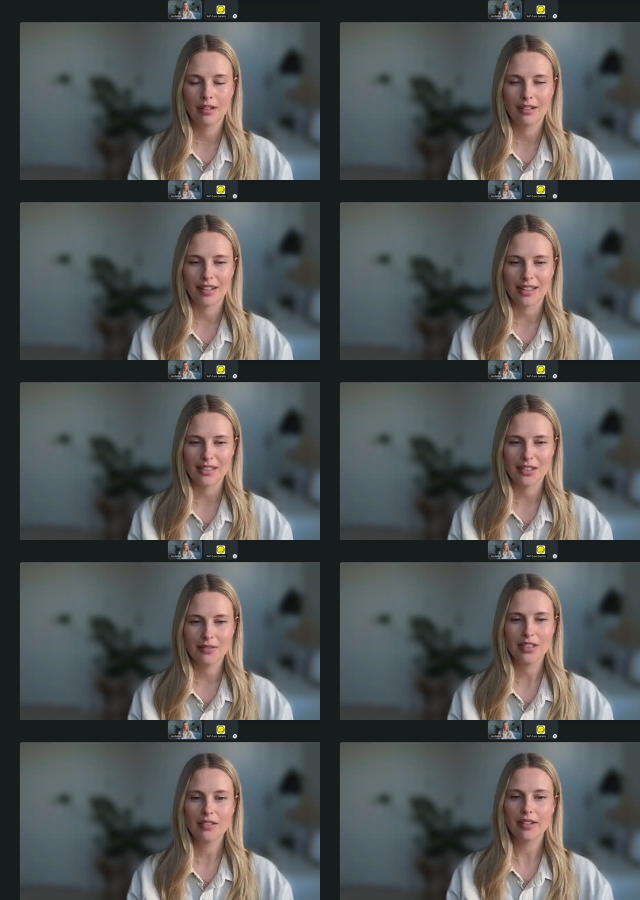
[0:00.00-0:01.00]
All right.
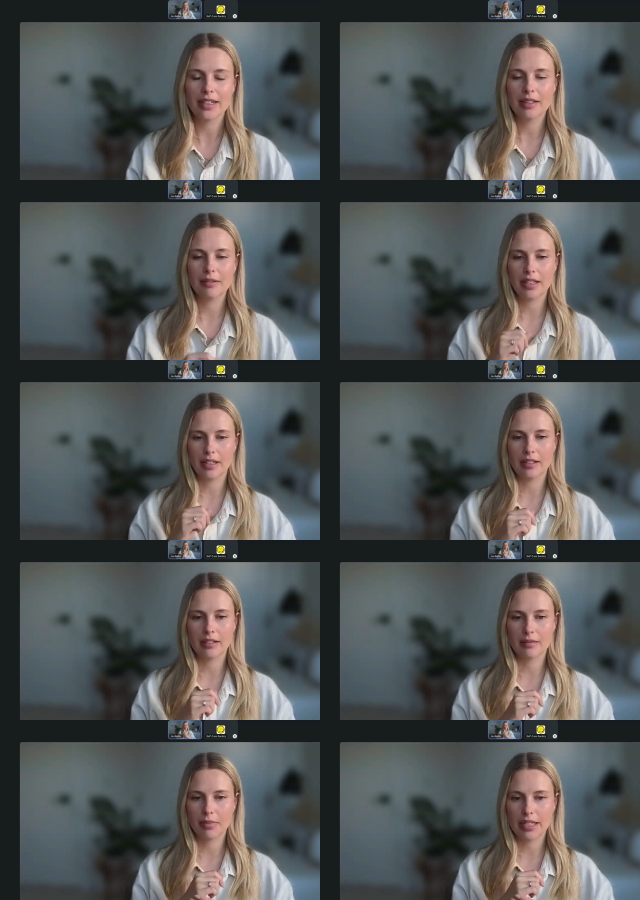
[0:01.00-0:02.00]
So when you're ready, we
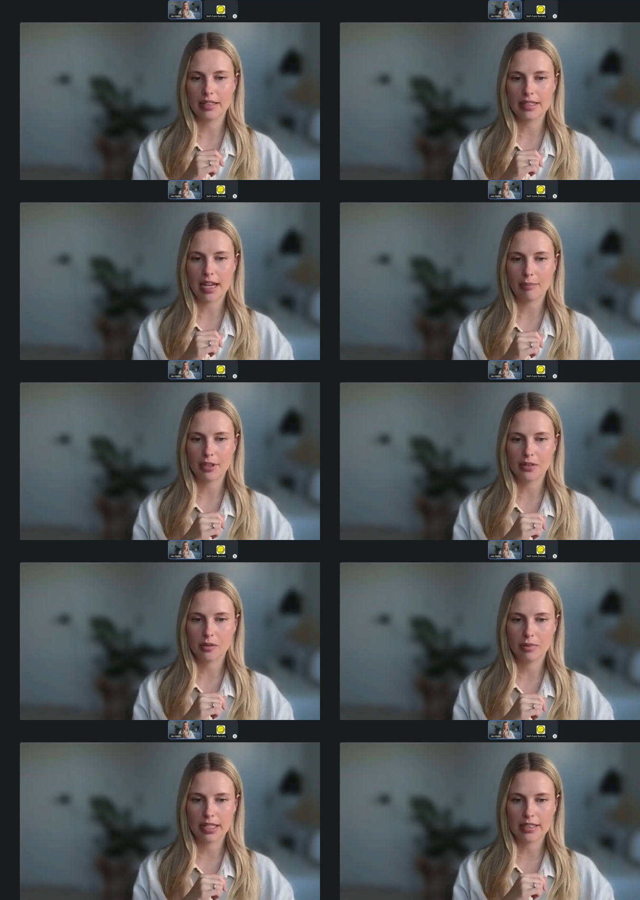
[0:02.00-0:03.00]
can begin tapping.
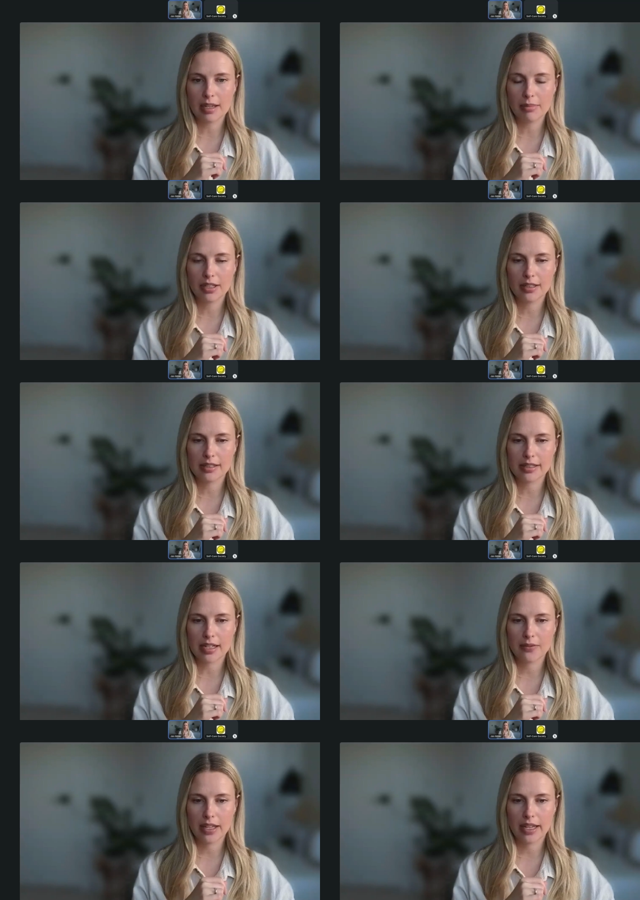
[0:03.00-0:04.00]
So we'll begin tapping on the
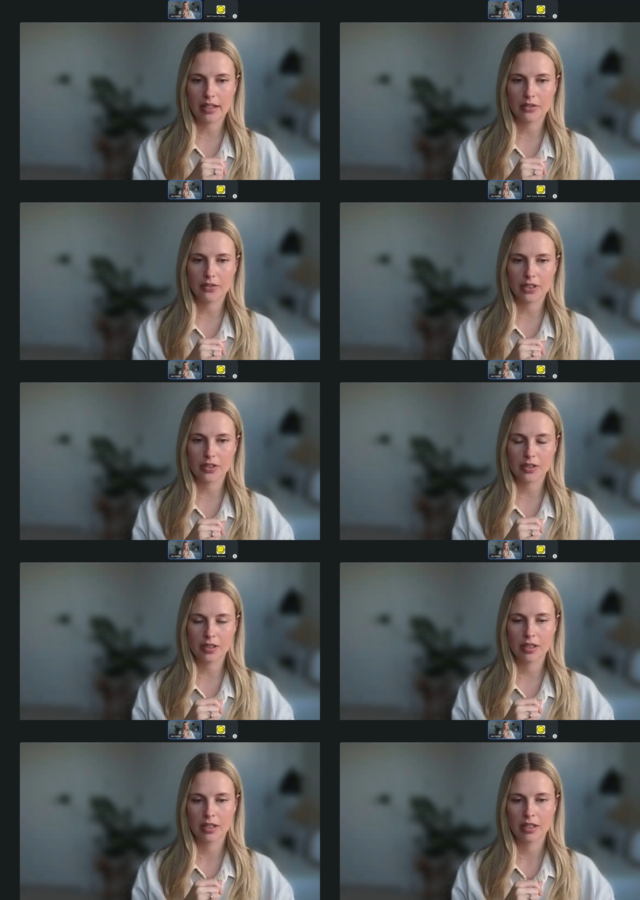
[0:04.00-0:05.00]
side of the hand
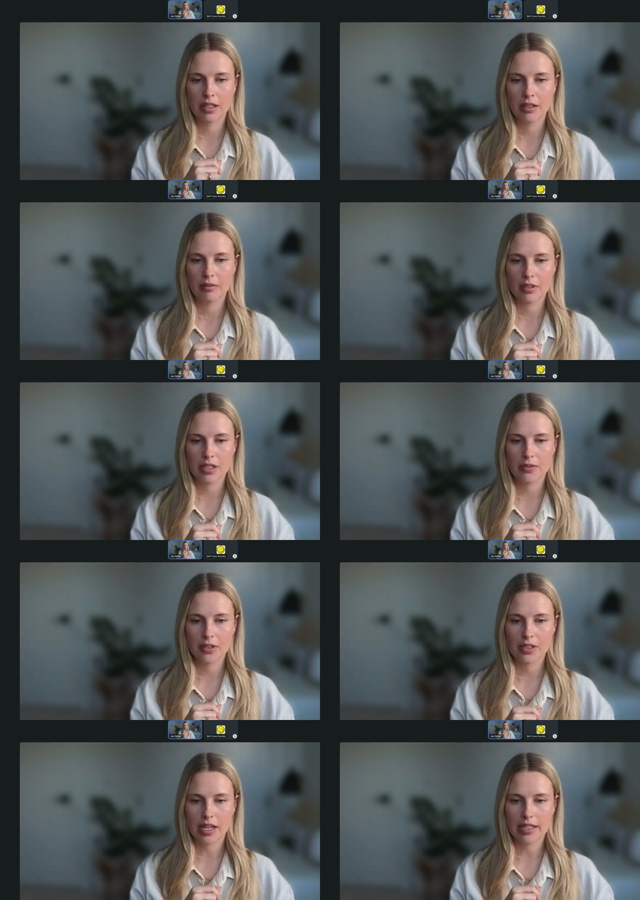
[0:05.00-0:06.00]
first,
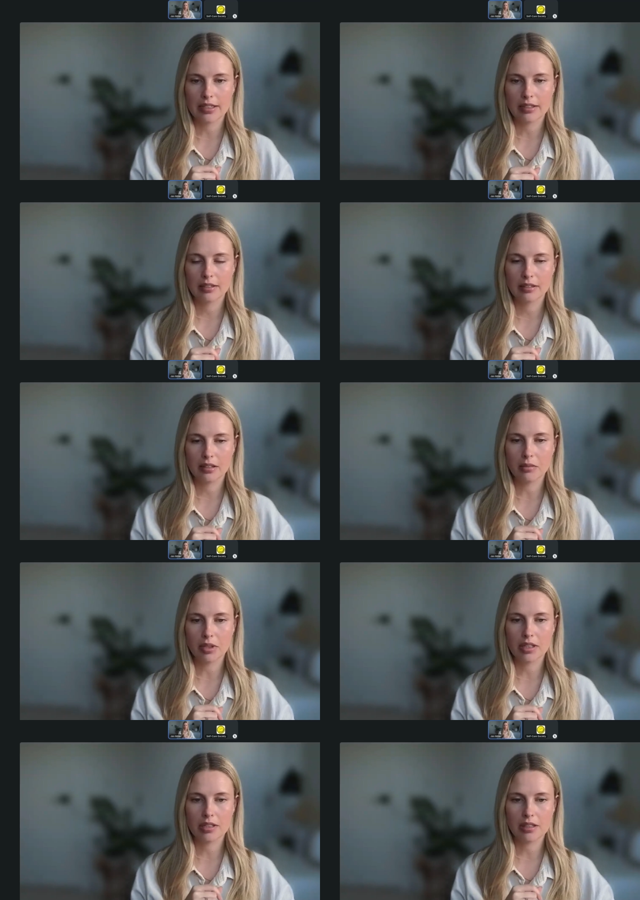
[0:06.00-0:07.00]
whichever side you
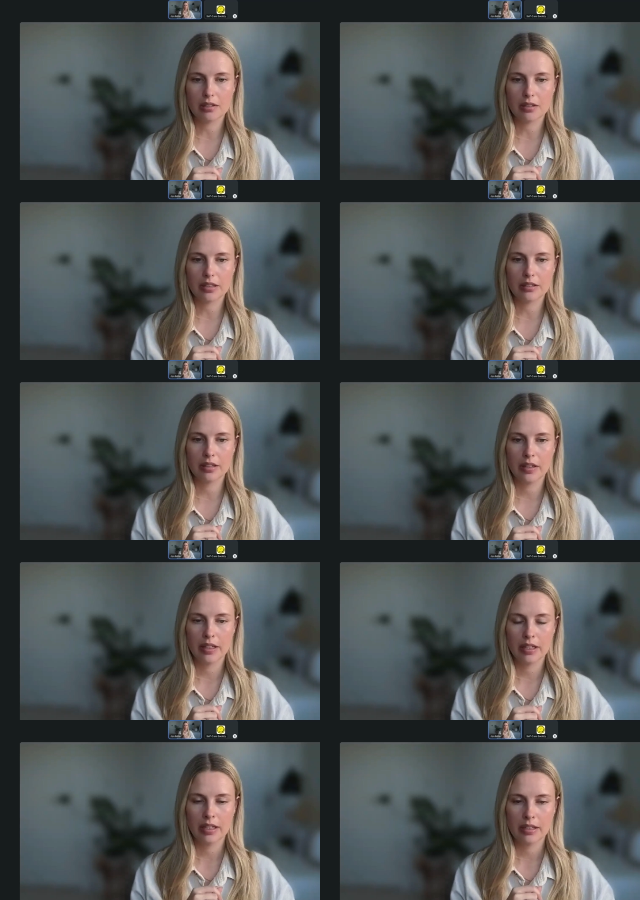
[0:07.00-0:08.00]
want to do. And
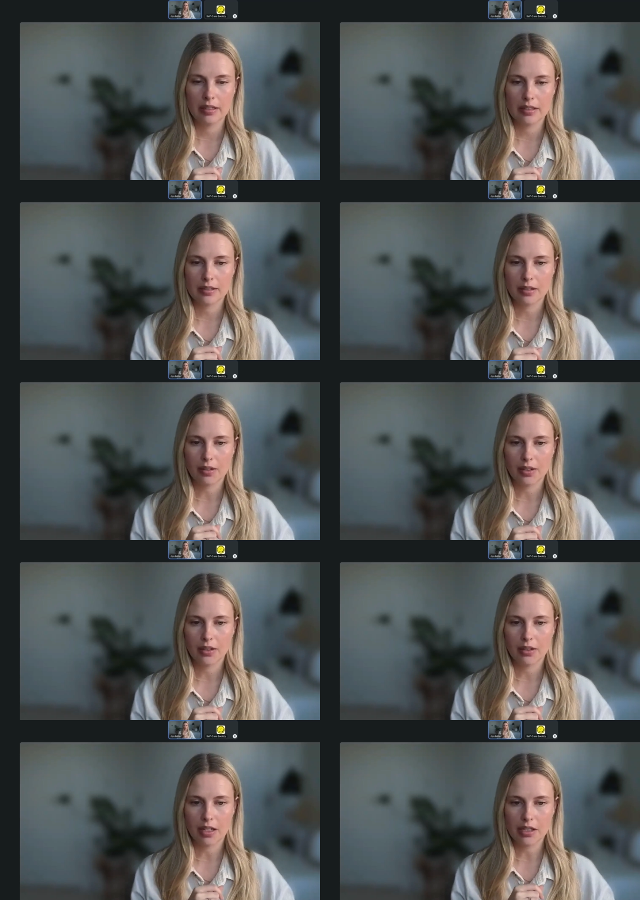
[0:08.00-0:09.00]
this is called the
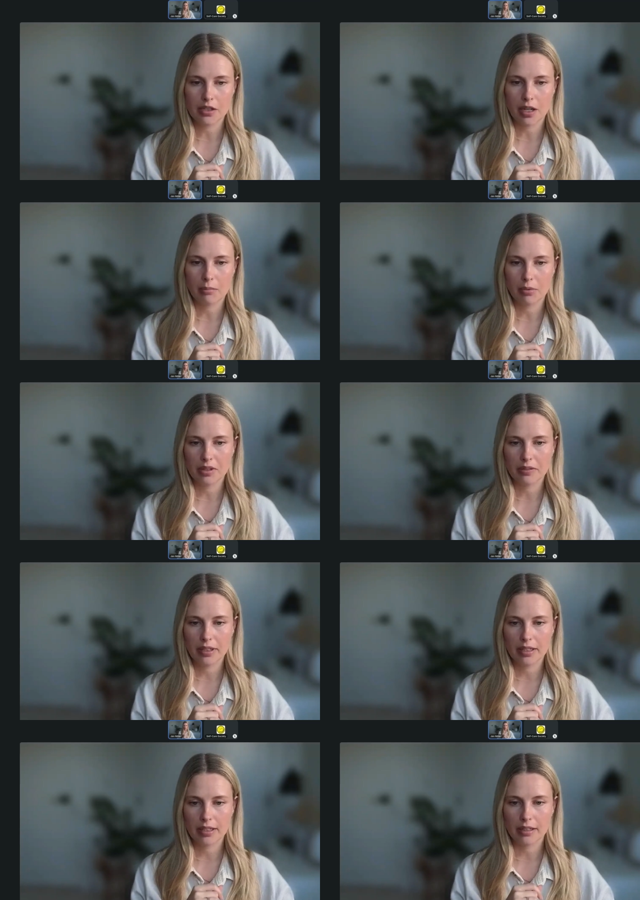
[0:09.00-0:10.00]
karate chop point
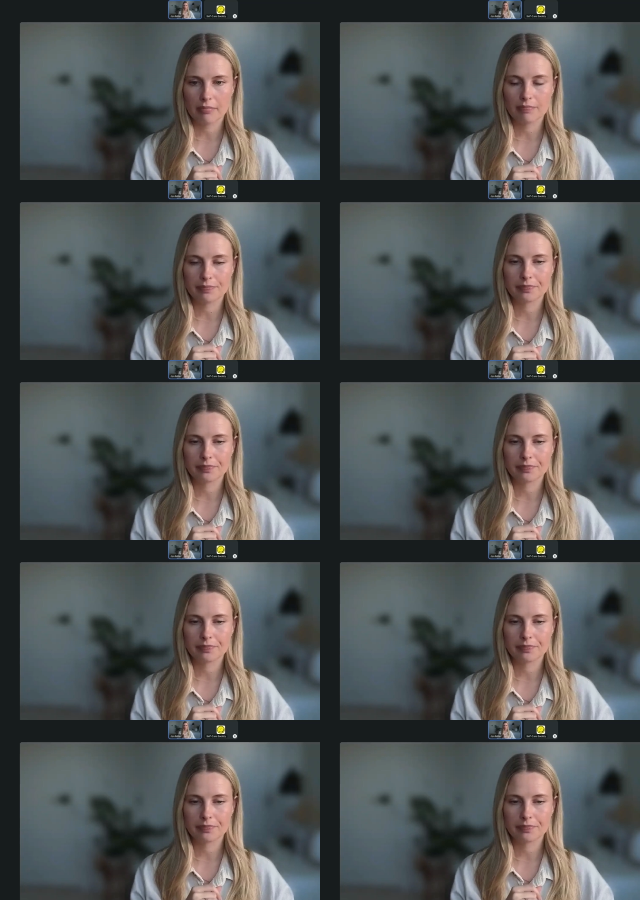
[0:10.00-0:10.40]
right here.